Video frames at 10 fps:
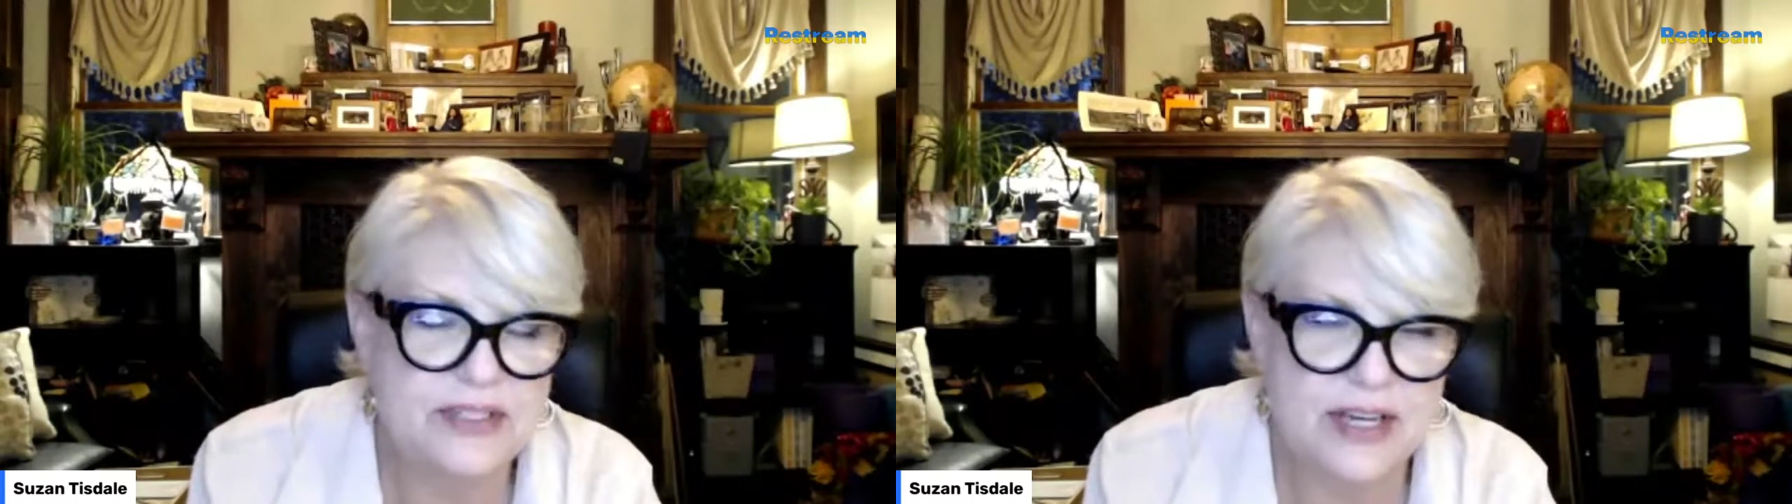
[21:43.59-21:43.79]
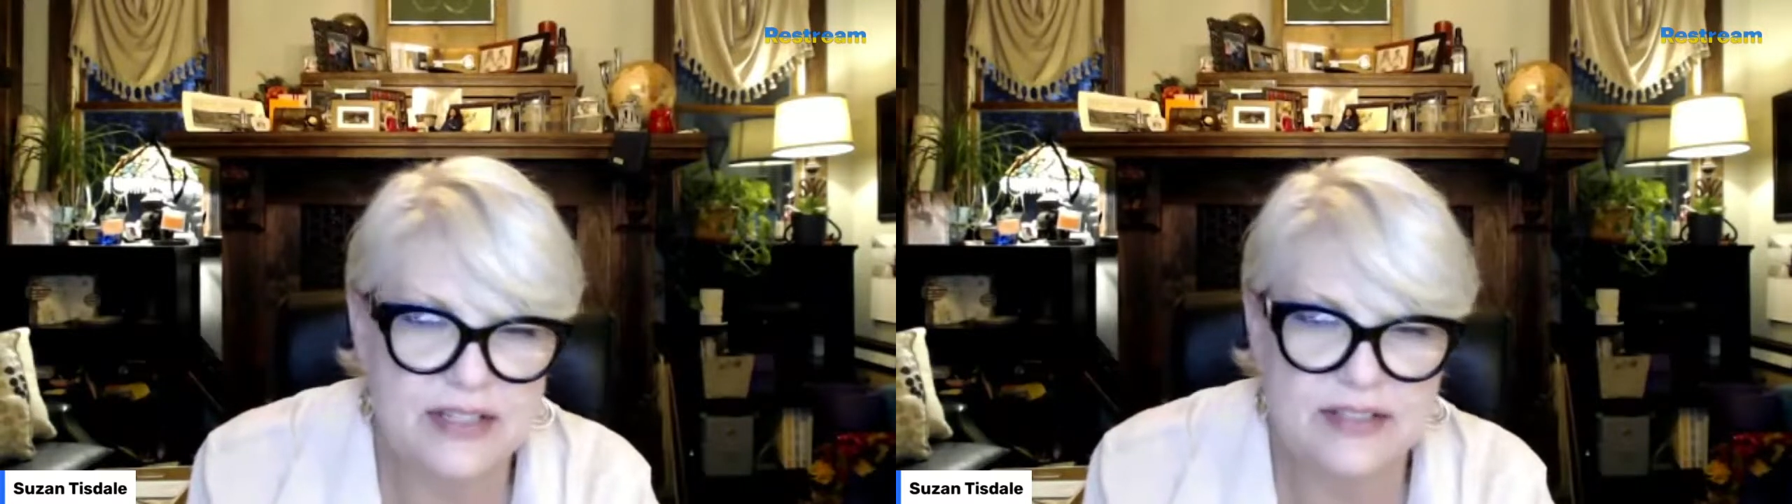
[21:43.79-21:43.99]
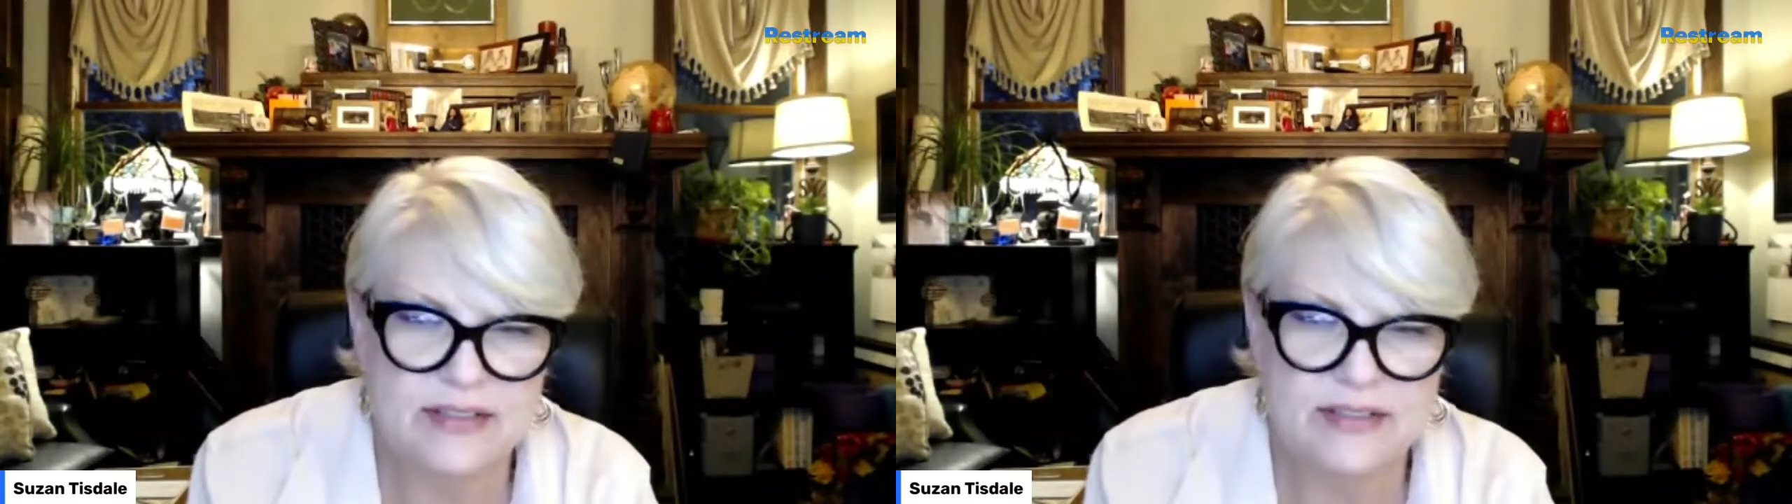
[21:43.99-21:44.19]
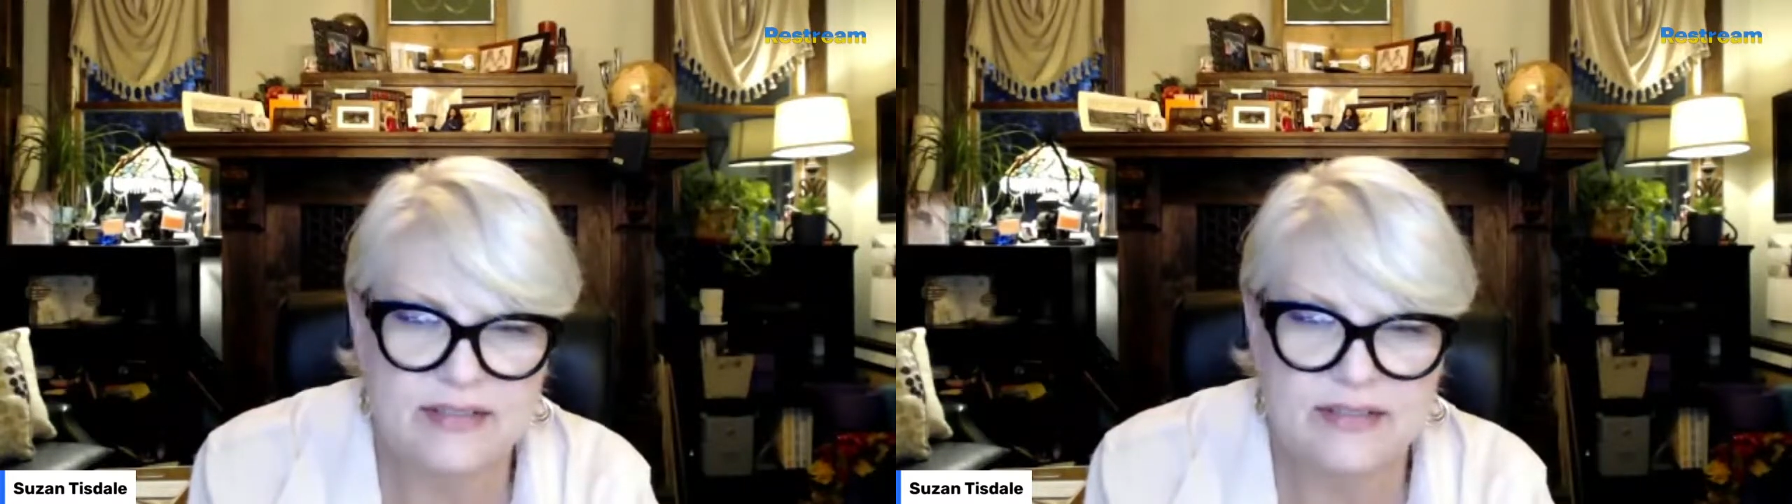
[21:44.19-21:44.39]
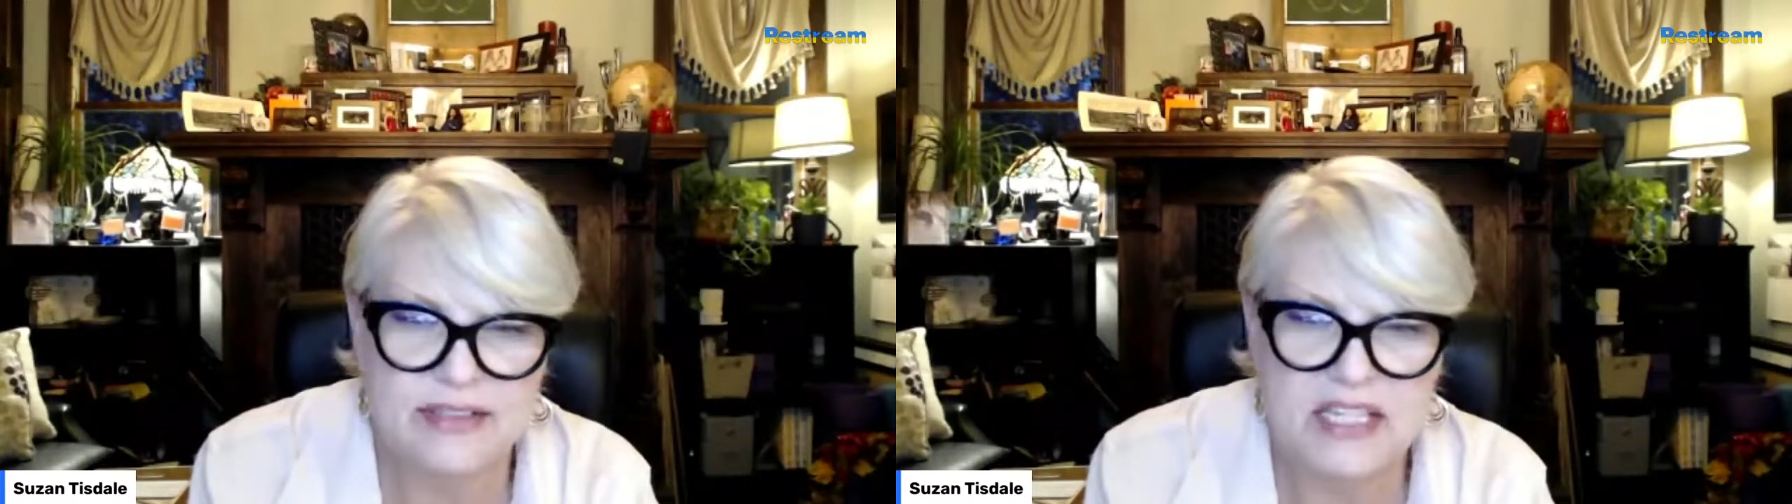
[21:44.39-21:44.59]
Not
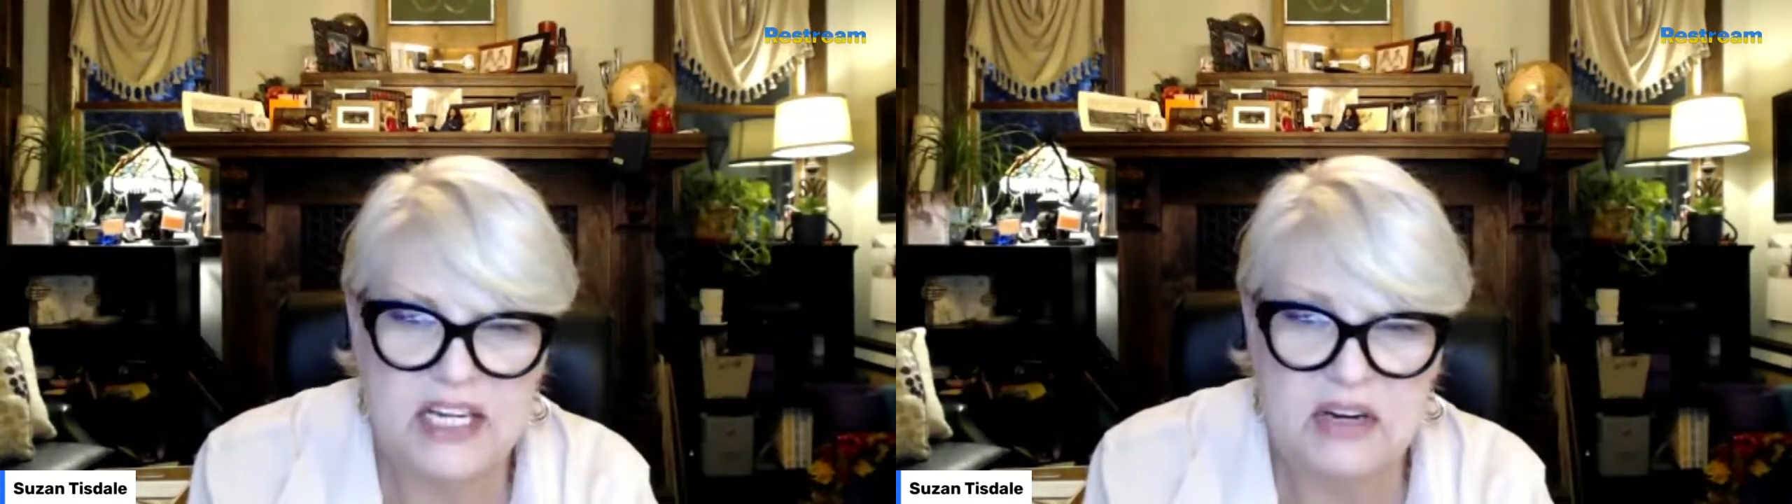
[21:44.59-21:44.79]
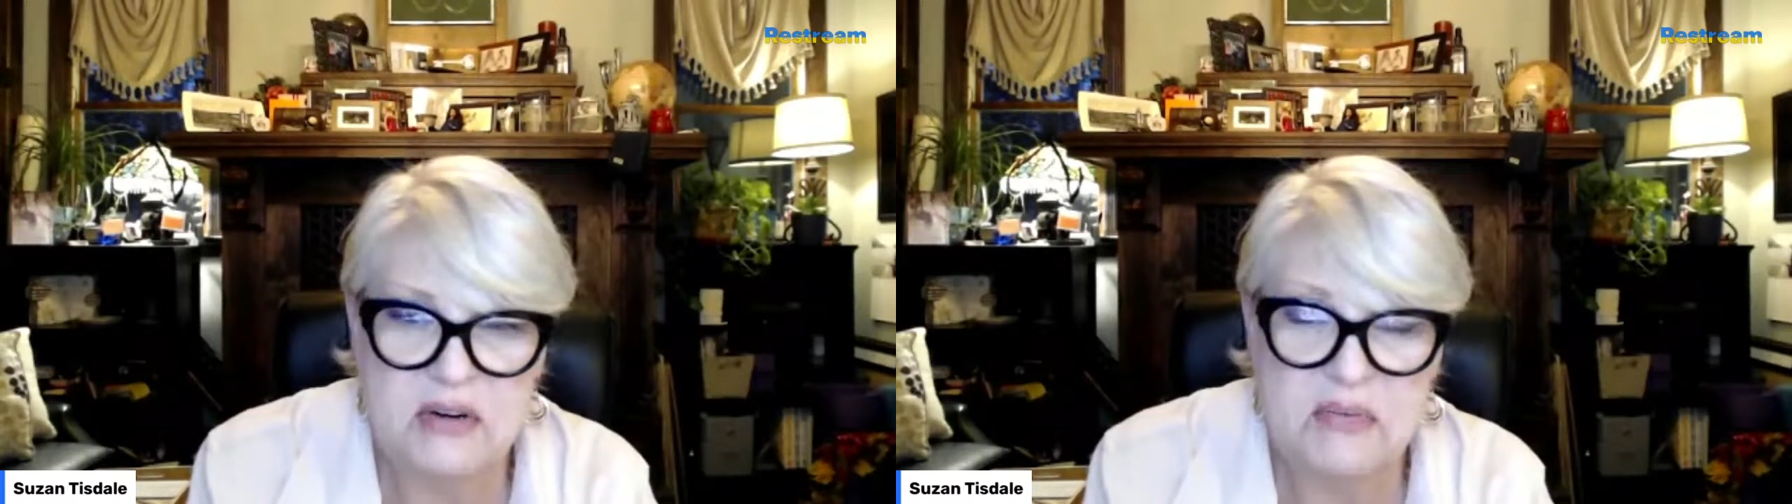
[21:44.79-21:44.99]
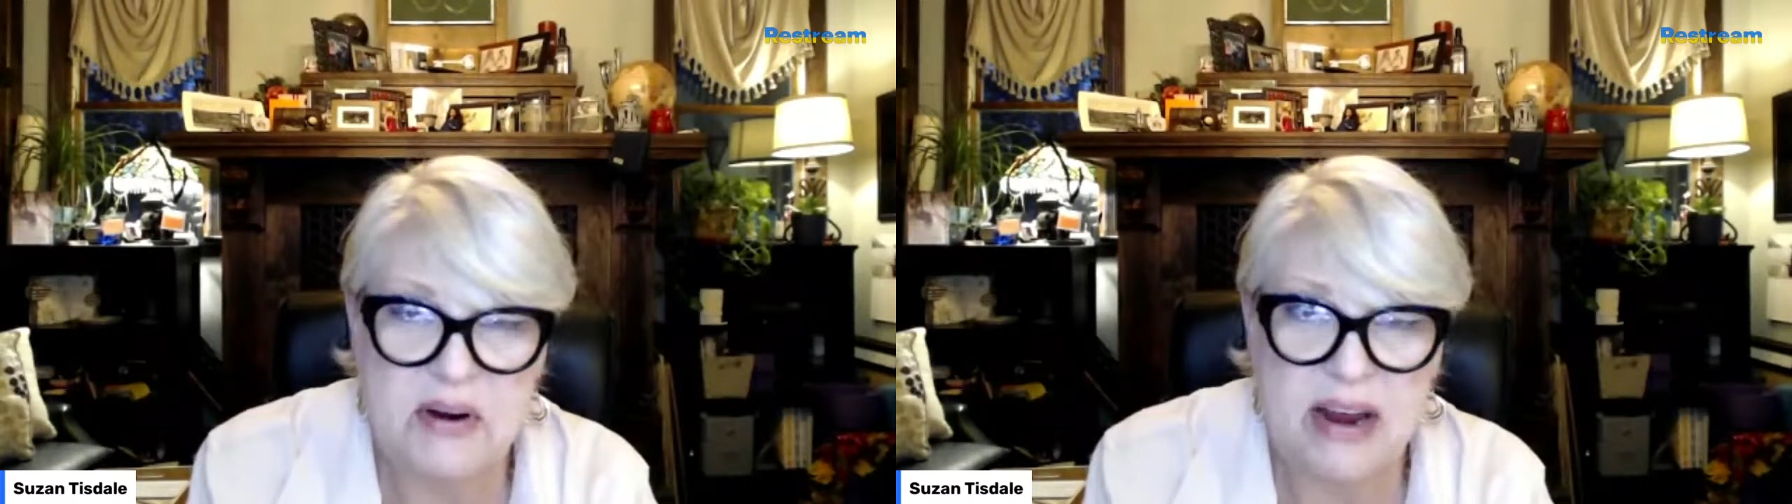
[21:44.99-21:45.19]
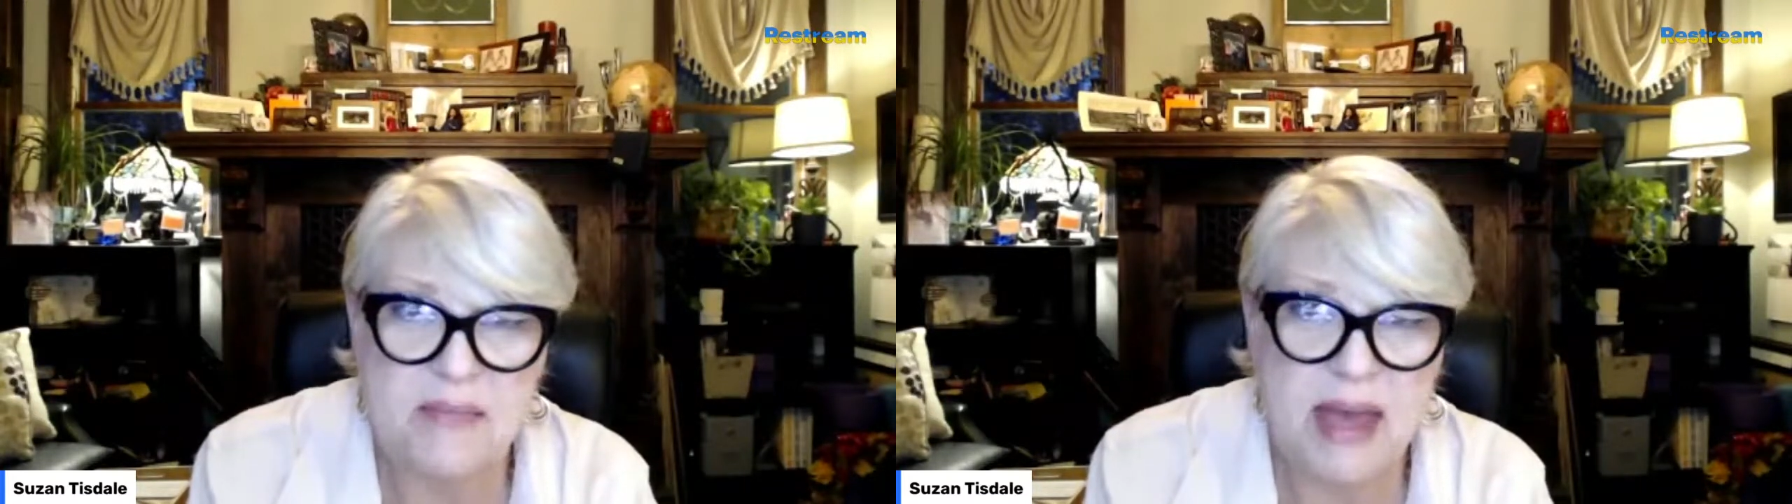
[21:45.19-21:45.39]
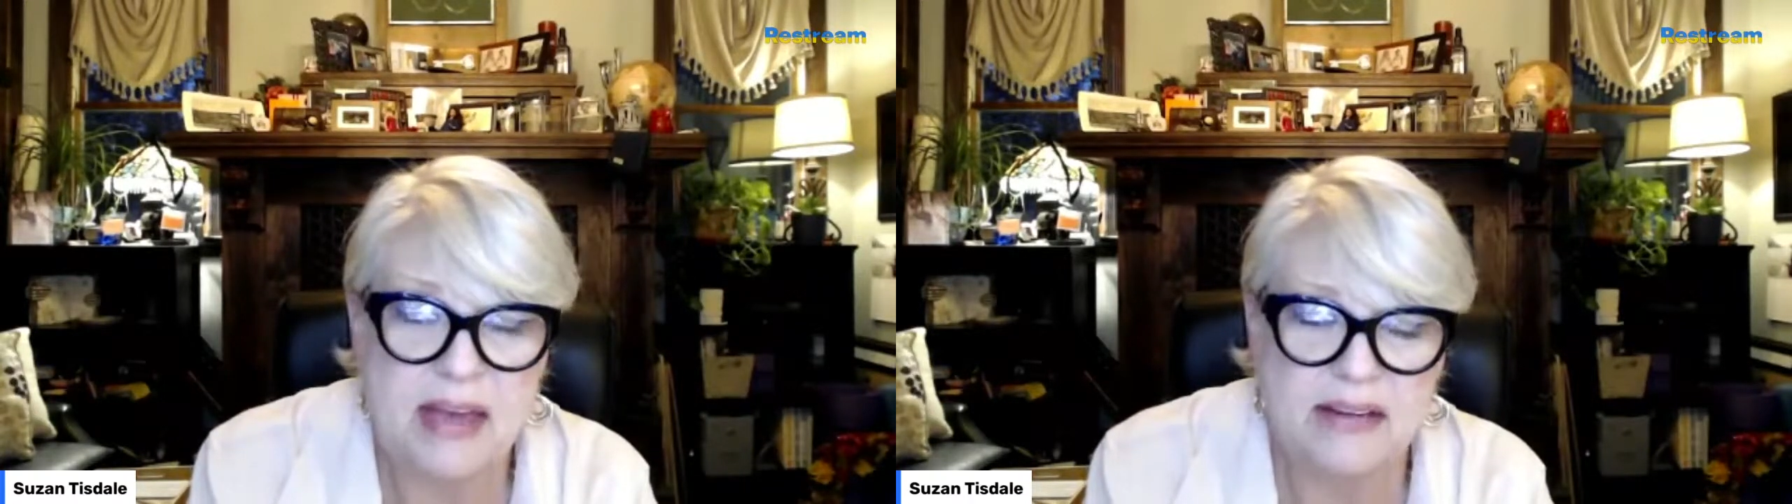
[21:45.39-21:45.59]
here where
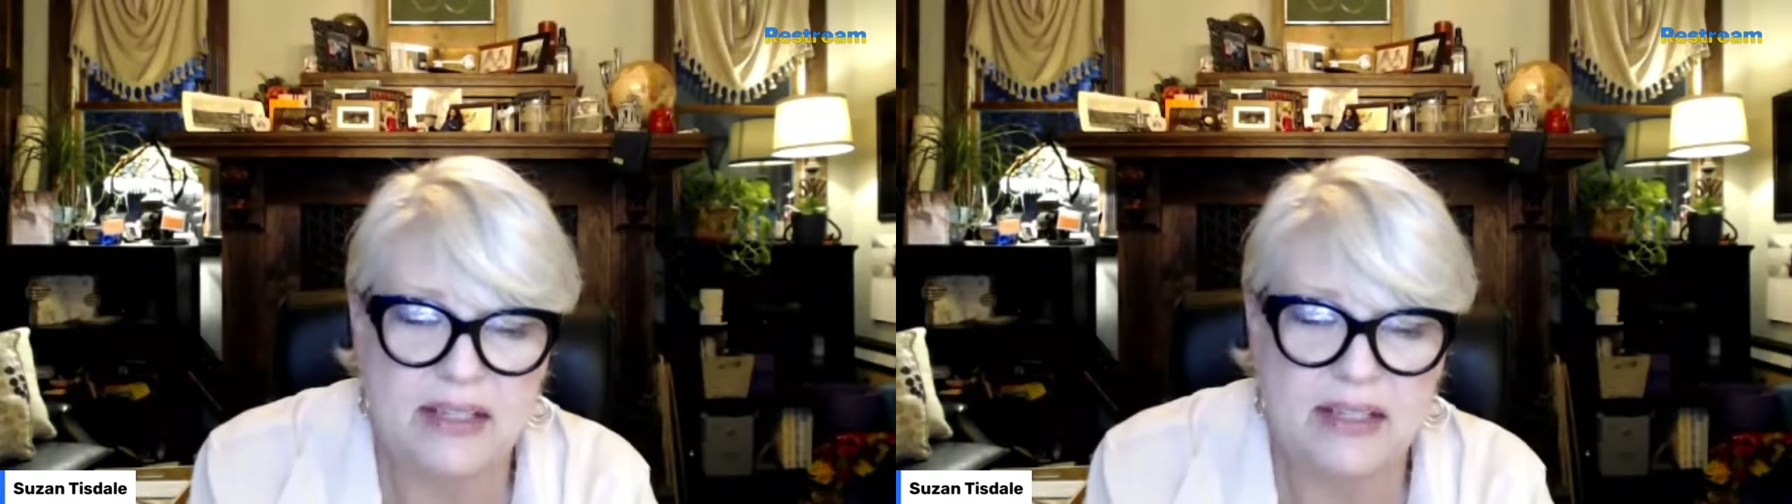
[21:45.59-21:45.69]
I'm at.